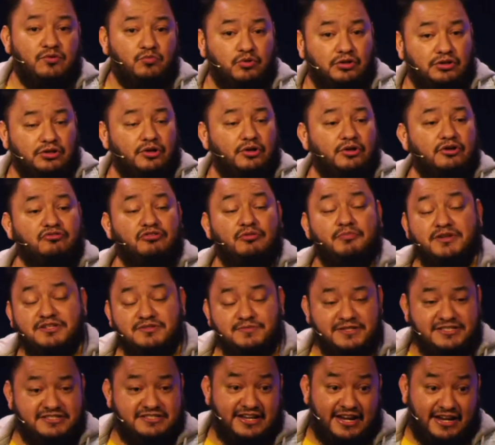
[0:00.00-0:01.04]
will learn from his
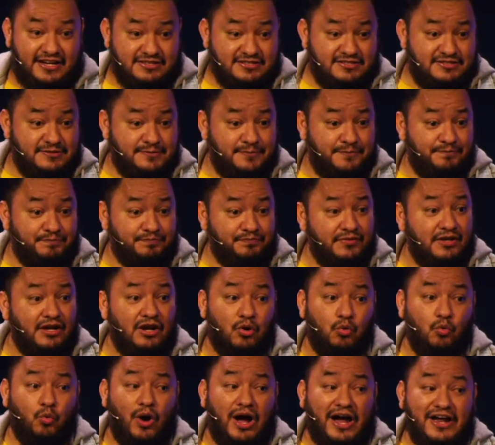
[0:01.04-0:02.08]
mistakes. A
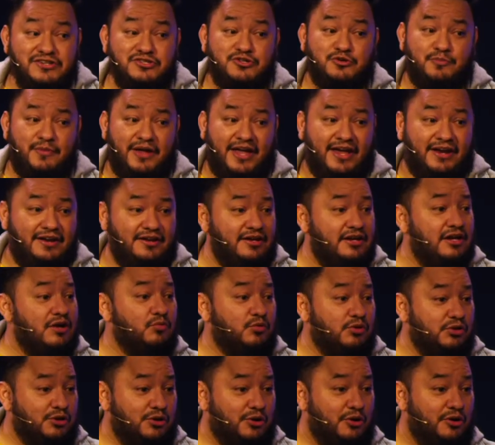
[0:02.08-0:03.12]
wiser man
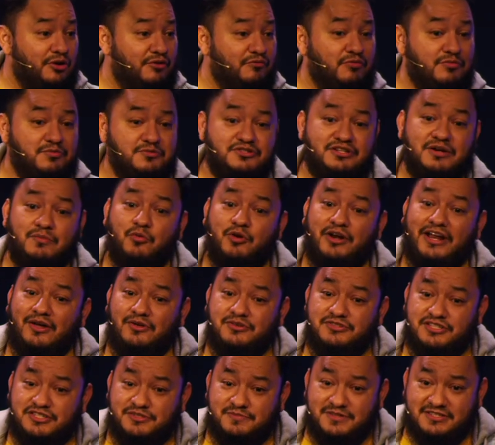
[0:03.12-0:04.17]
will learn from someone
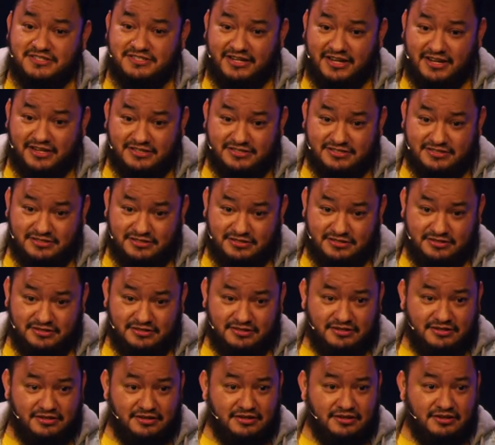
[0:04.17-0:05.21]
else's mistakes,
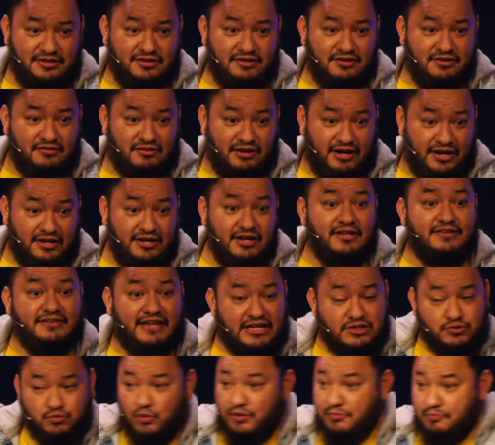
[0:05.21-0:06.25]
right? That's what